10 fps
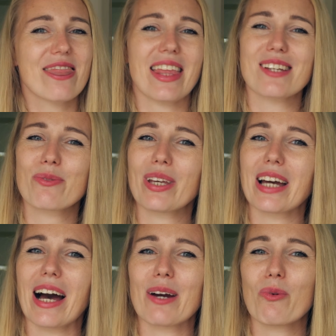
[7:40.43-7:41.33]
Next week
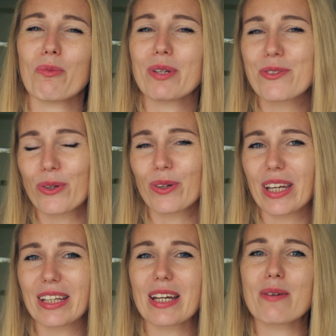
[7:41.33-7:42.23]
I will be
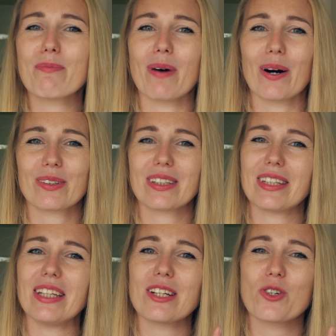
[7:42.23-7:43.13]
talking about
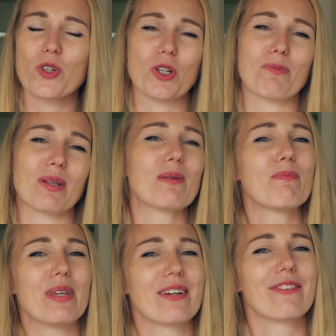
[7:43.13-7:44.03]
the German
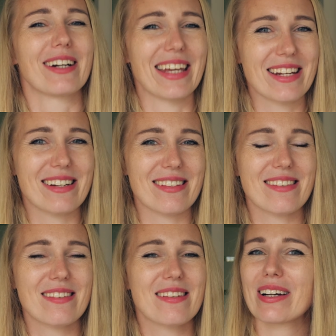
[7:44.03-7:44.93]
beer
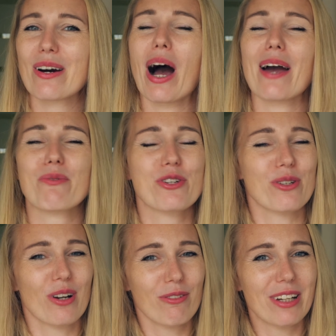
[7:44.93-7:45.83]
variations. I wish you
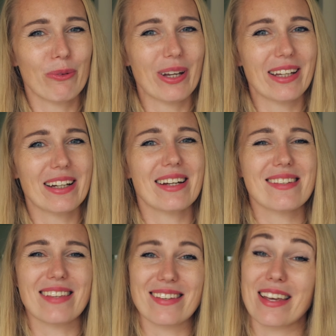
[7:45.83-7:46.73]
a lovely week,
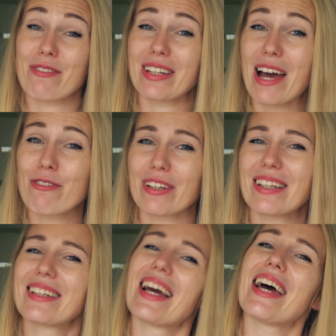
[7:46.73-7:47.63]
stay safe and healthy,
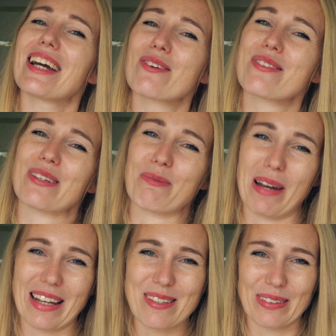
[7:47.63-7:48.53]
and I'll see you in my
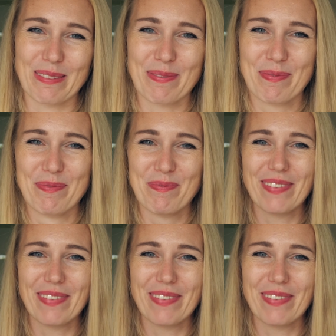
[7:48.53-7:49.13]
next one.